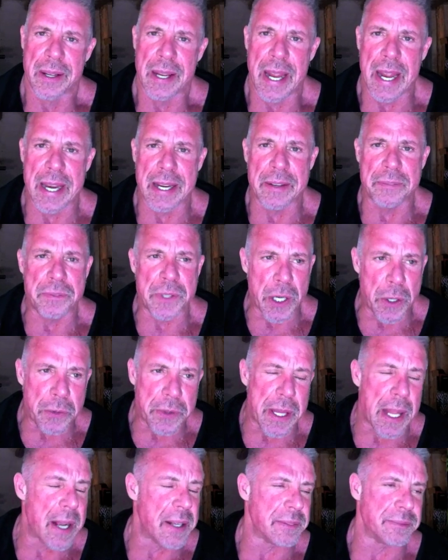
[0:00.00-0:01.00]
And if you,
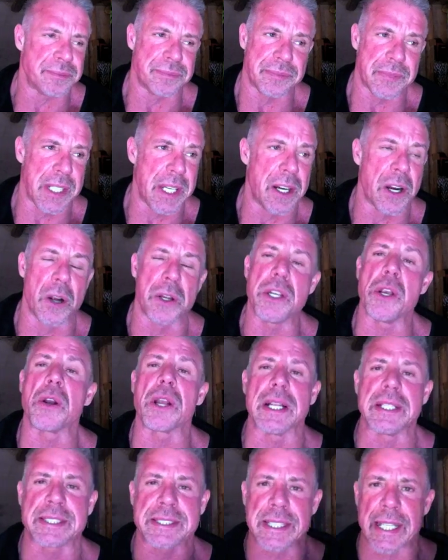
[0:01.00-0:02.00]
you know, you
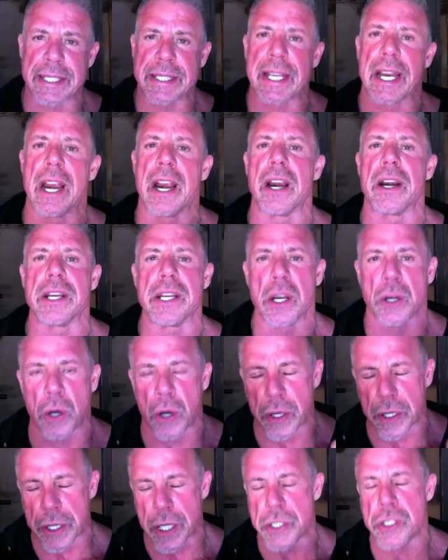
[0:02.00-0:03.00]
can sit there, you
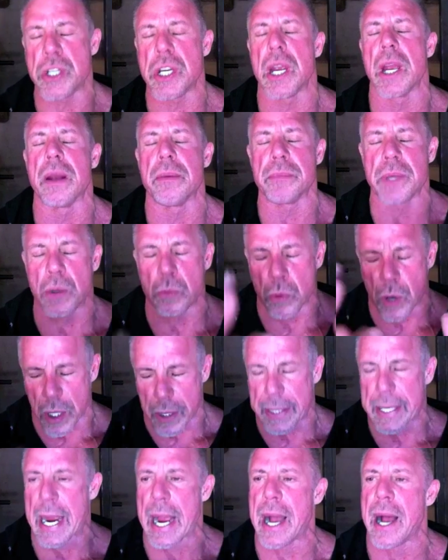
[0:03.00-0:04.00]
go to the gym, you
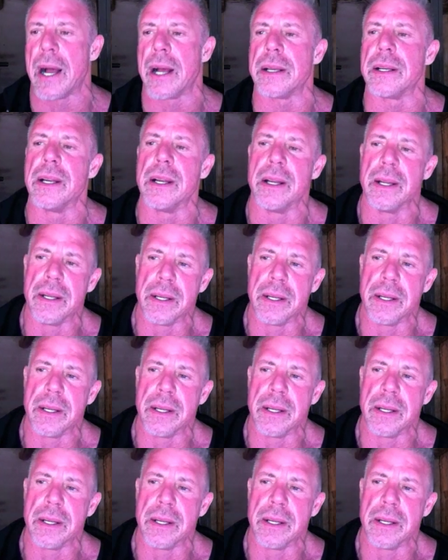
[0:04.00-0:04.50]
work out,